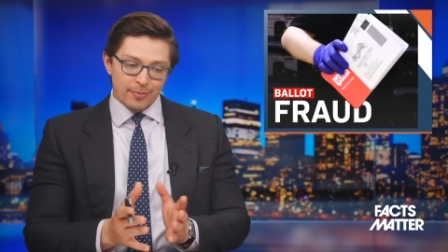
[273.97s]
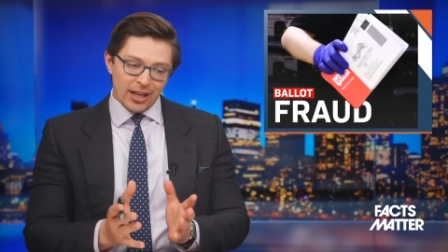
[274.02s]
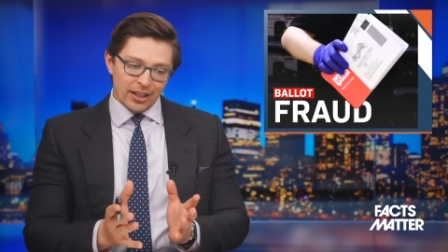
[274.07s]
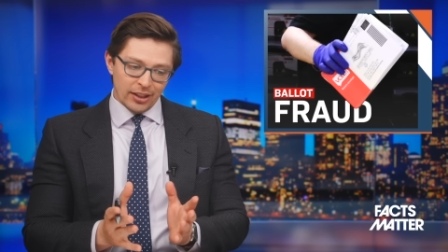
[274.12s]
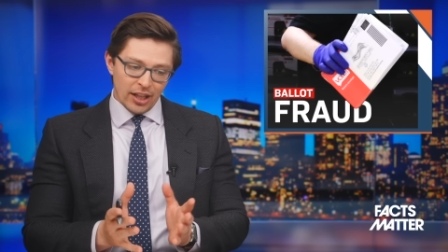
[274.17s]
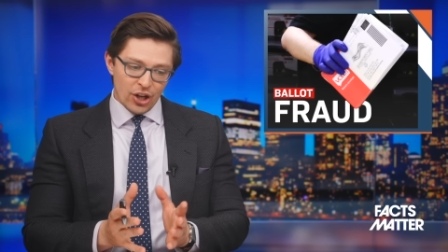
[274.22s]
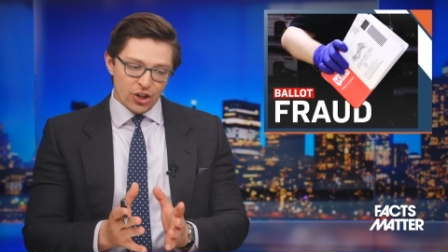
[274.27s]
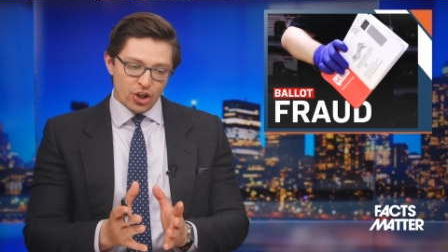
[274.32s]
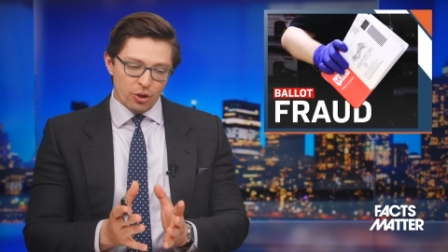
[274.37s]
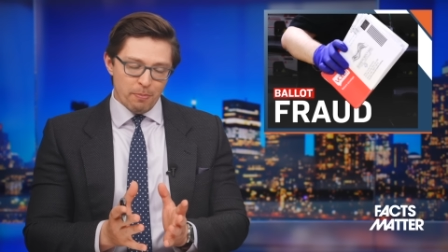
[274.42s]

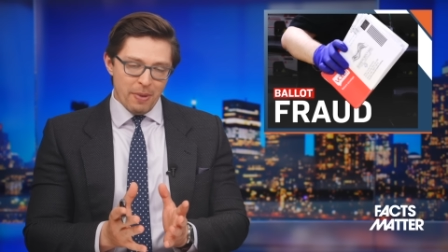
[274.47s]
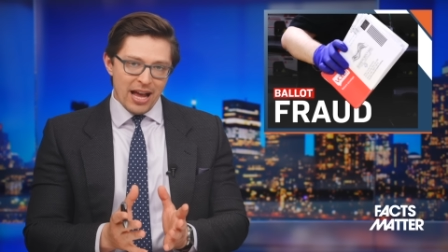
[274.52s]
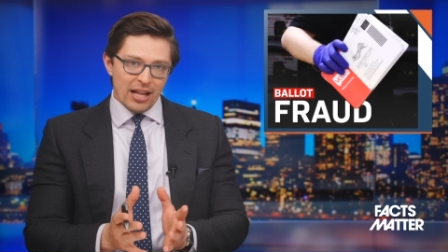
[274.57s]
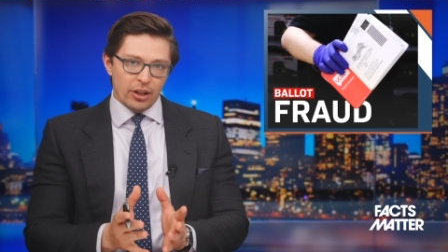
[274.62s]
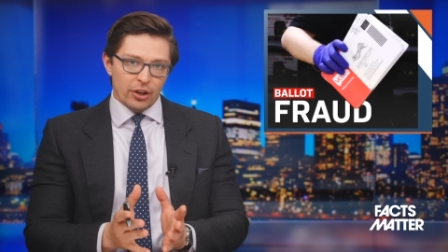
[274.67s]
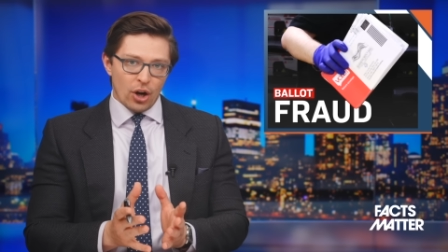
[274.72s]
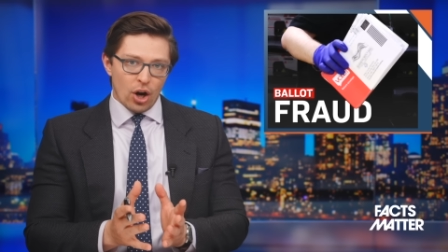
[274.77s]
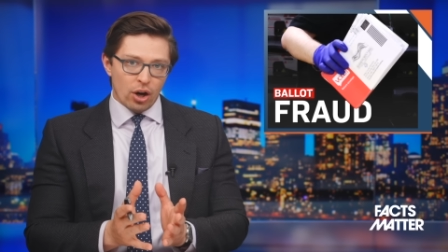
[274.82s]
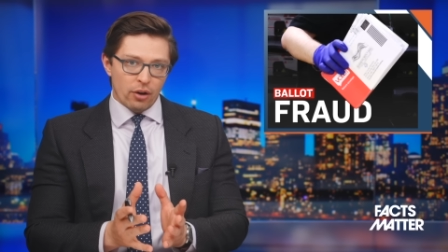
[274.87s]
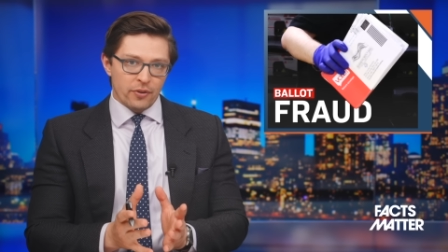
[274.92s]
alleged
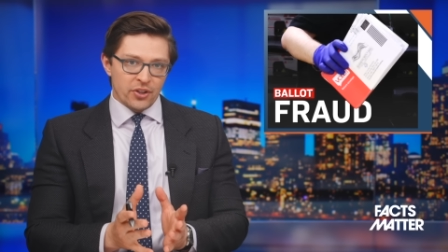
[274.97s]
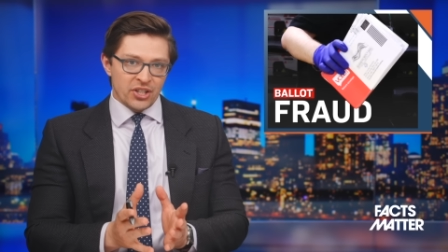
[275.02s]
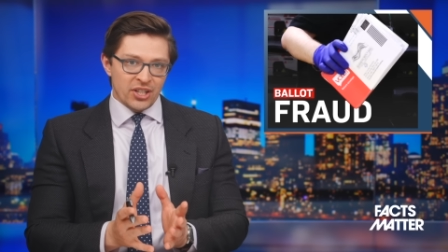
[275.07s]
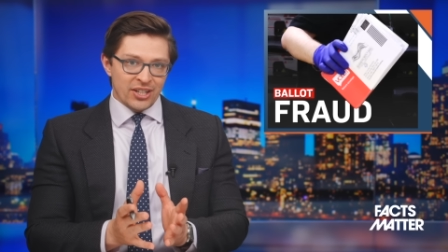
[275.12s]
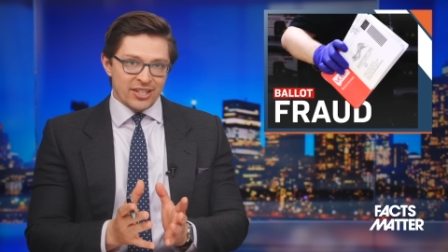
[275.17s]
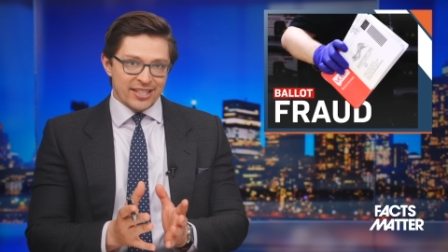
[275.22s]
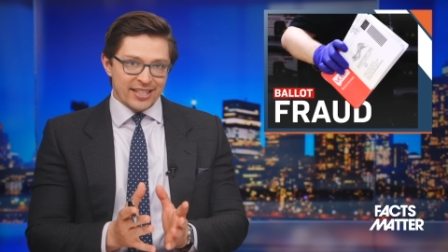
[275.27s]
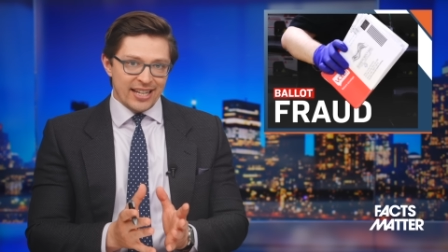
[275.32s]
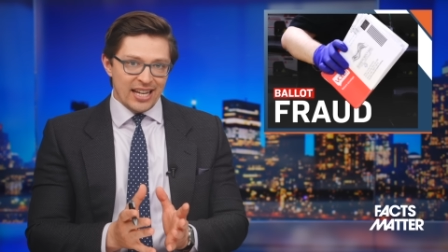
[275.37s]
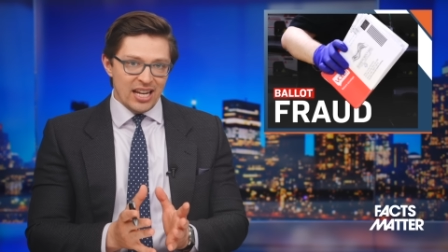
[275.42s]
ballot harvesting
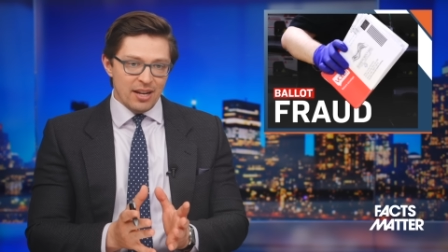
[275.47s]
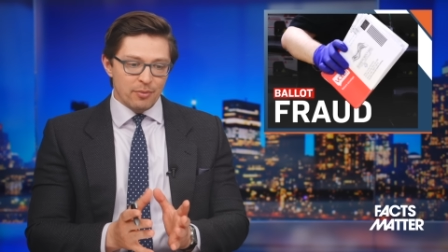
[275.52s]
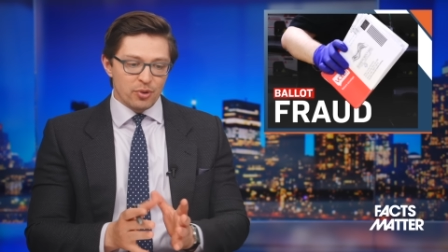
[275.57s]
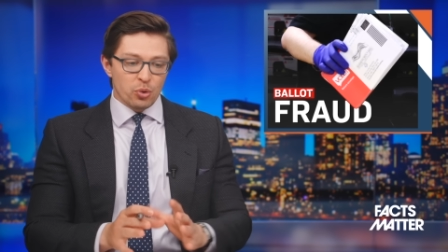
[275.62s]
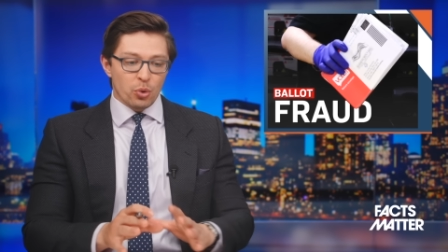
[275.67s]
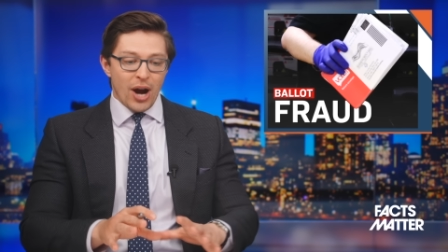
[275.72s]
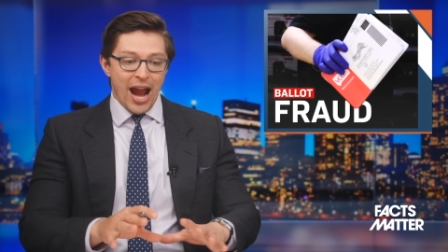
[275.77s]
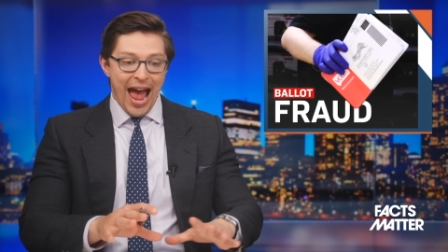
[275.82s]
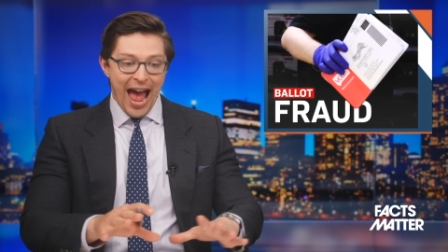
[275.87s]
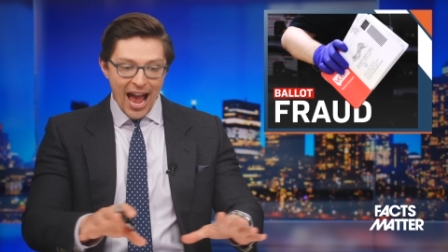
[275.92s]
schemes
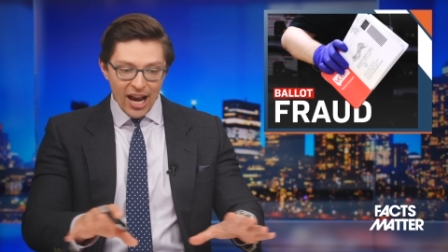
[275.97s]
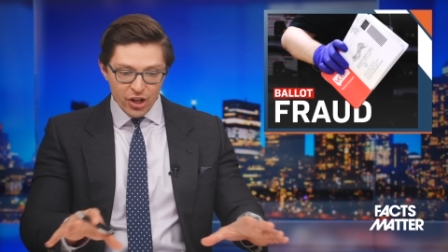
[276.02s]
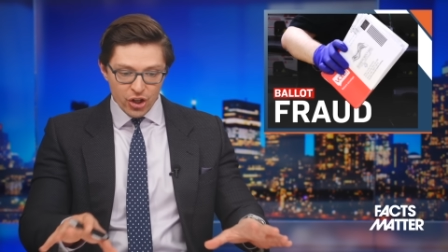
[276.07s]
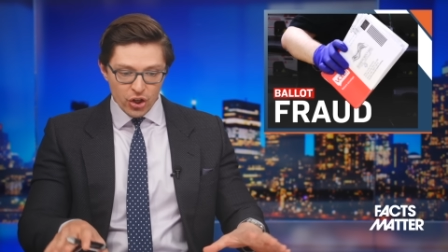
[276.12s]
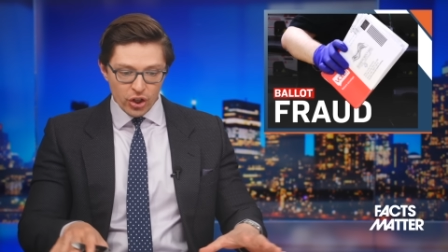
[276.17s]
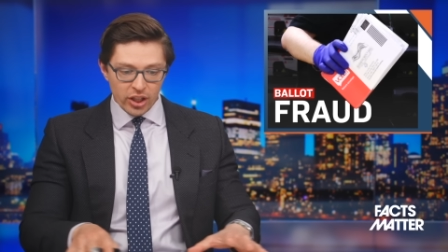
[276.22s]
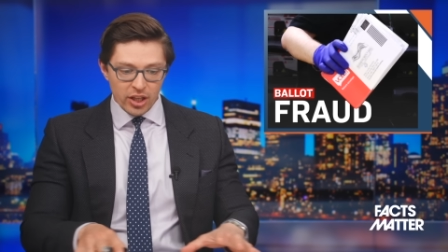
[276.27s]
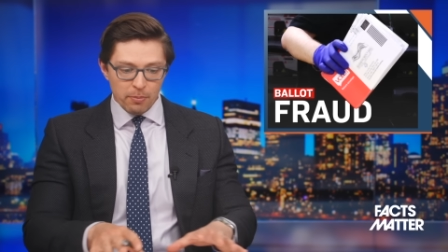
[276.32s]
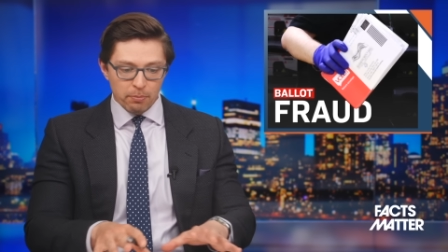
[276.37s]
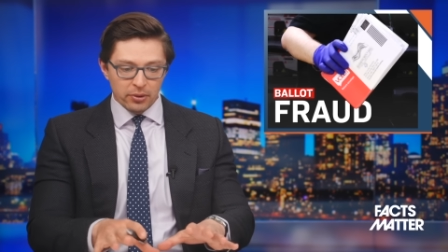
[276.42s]
were
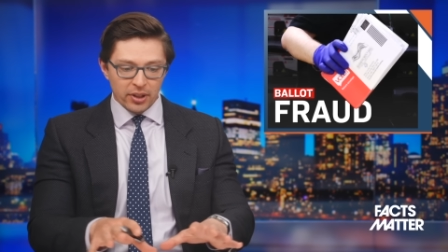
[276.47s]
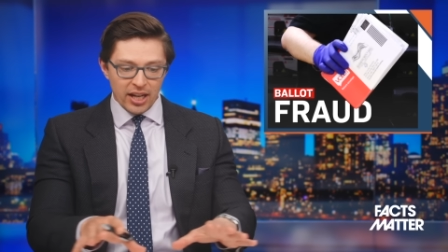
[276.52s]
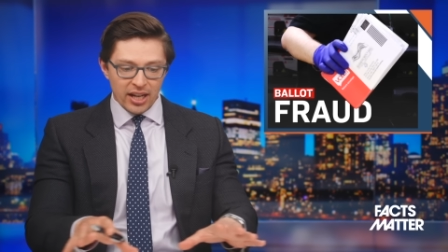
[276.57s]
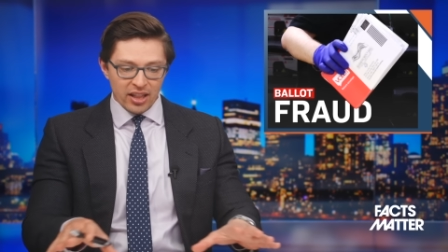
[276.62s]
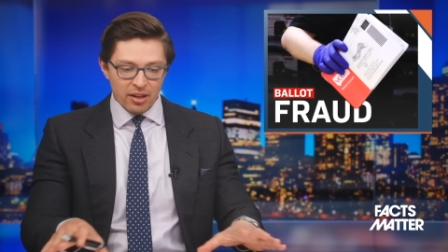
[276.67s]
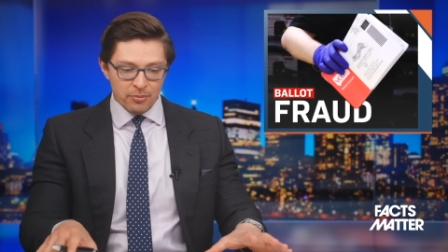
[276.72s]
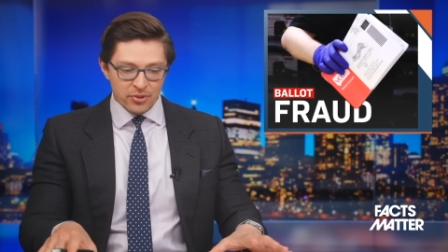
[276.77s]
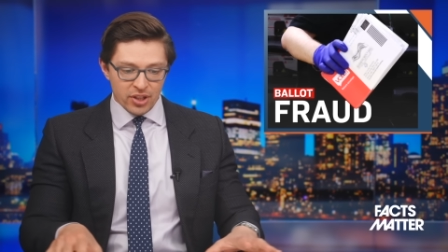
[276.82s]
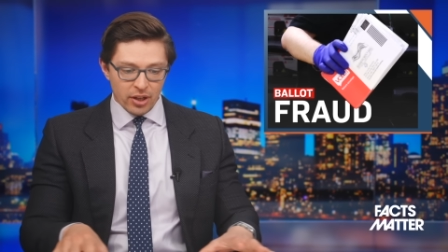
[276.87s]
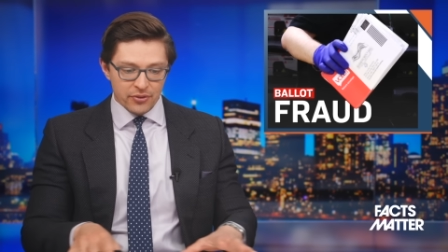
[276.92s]
actually playing
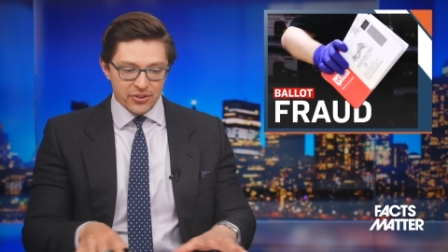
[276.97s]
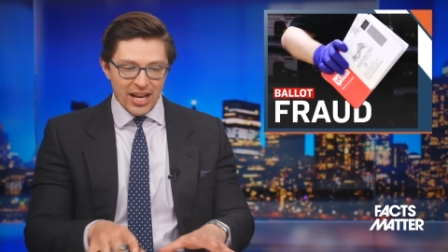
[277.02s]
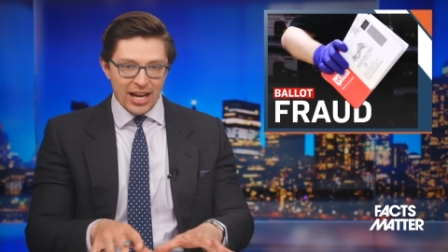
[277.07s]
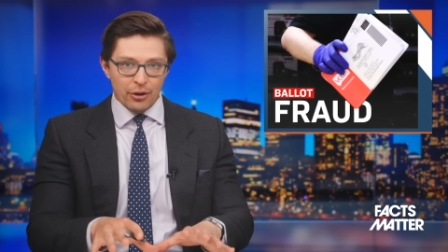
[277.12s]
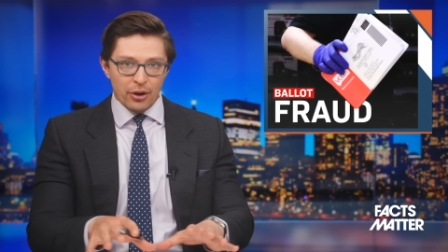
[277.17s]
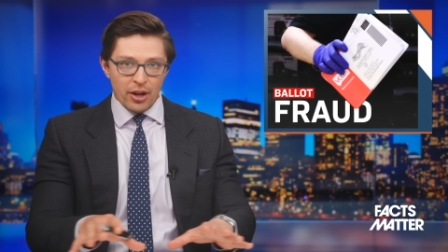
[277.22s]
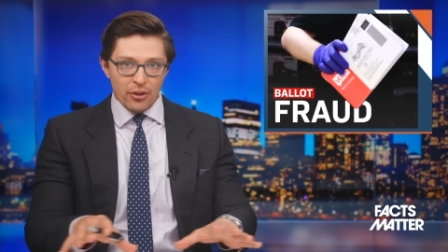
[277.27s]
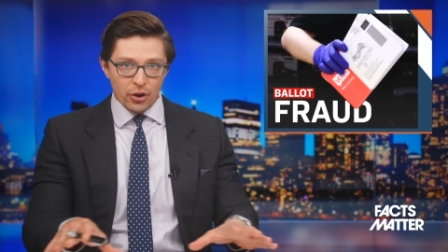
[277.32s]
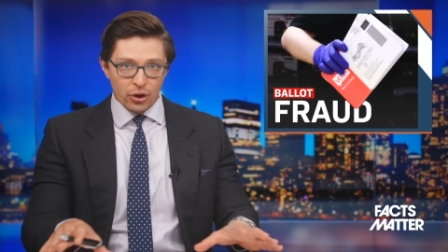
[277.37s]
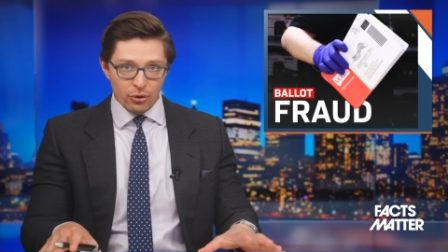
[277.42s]
themselves
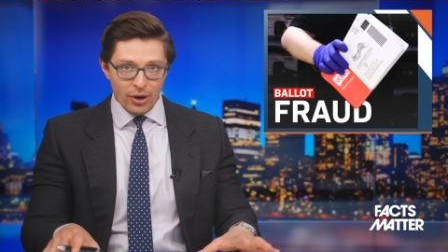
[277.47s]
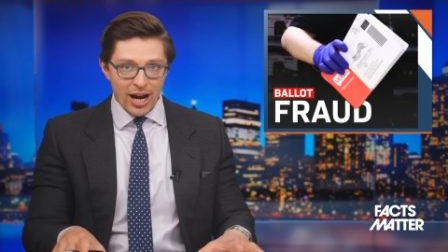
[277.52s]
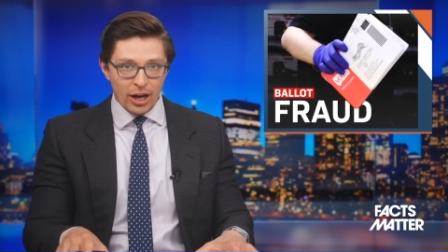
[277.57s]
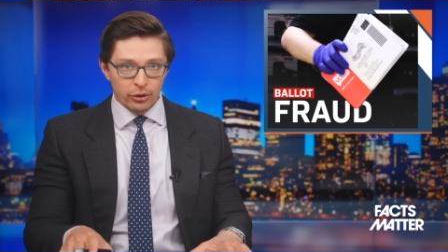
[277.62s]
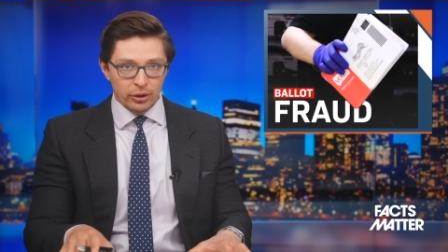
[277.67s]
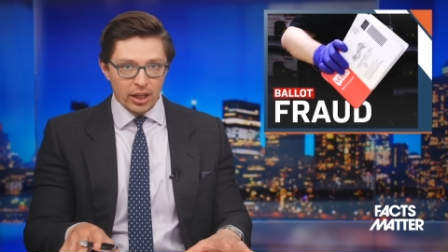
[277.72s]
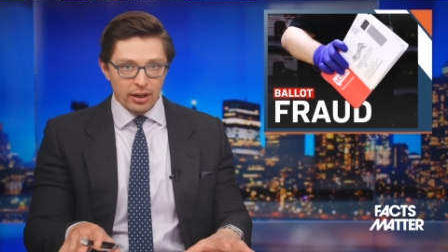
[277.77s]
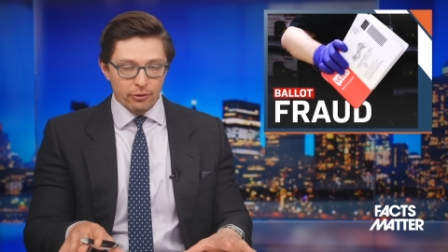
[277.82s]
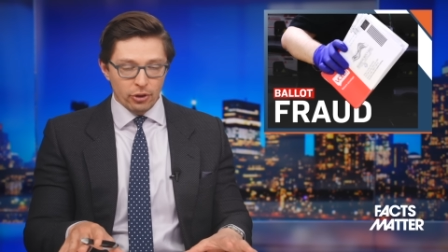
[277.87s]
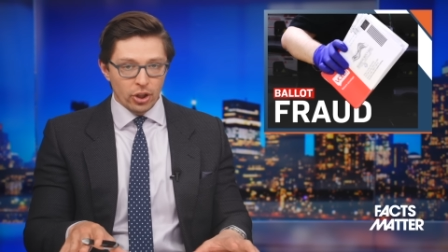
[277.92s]
out at the
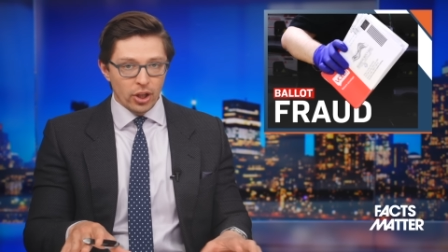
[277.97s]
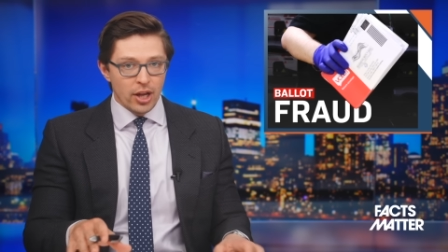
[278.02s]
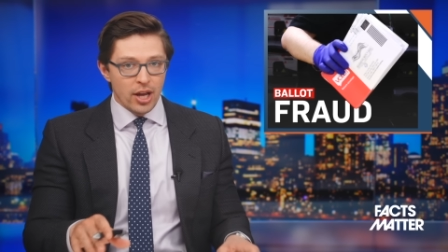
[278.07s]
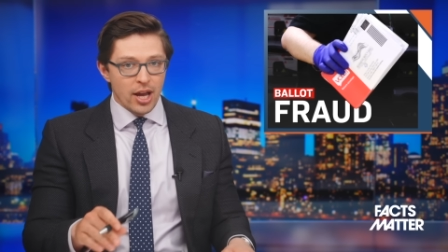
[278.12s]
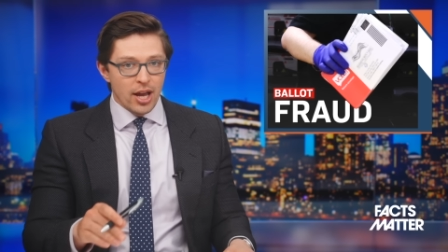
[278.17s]
ground level.